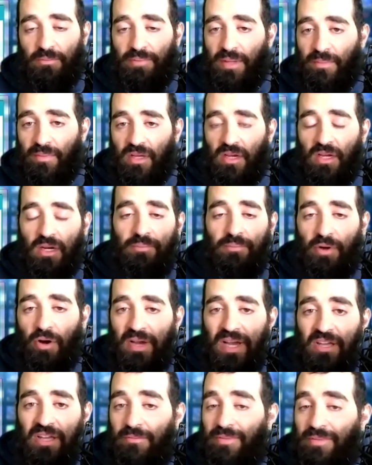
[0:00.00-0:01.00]
People are going to poke
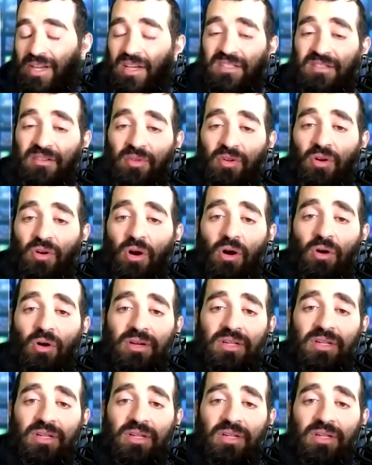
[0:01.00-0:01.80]
at you because of their own